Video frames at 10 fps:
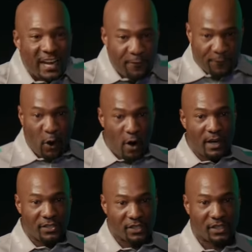
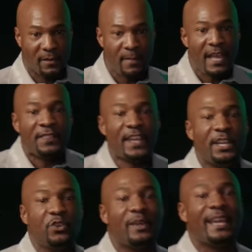force, then
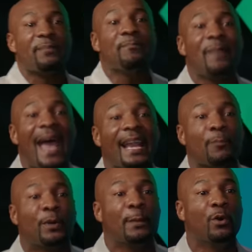you get mad at
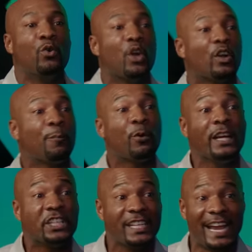people who don't
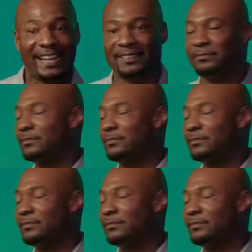appreciate it.